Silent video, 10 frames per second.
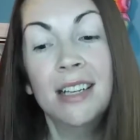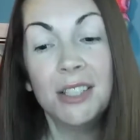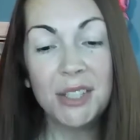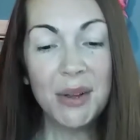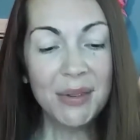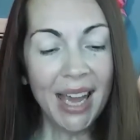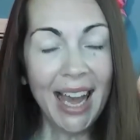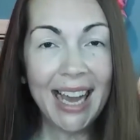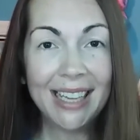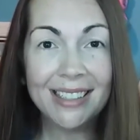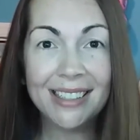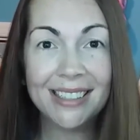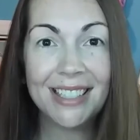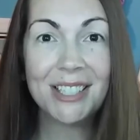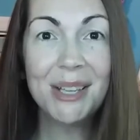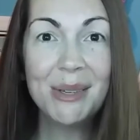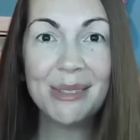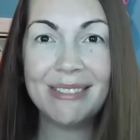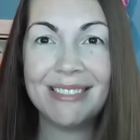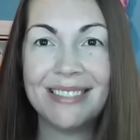So yeah,
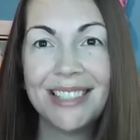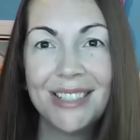soon,